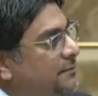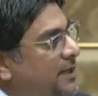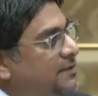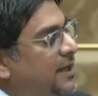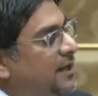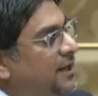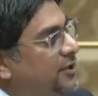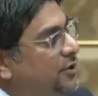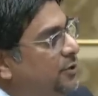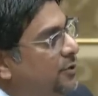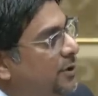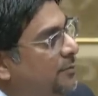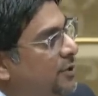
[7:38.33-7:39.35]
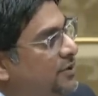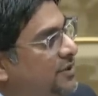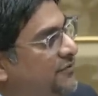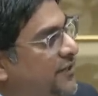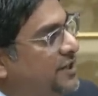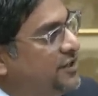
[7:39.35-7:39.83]
by telling you
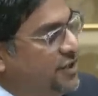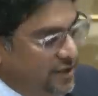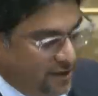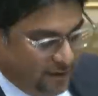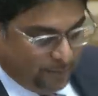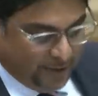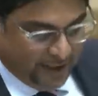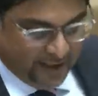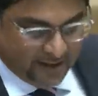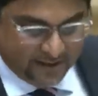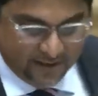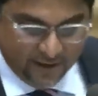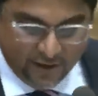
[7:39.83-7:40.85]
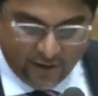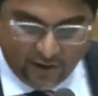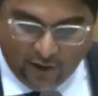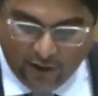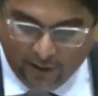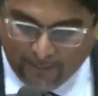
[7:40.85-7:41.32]
about a fictional place
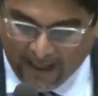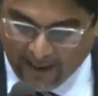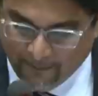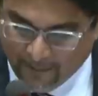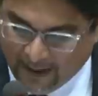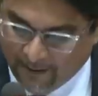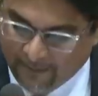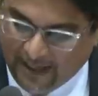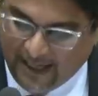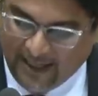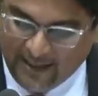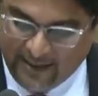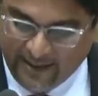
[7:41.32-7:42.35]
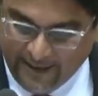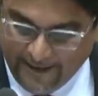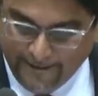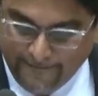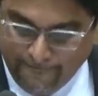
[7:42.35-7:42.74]
called Bam Bam Alley.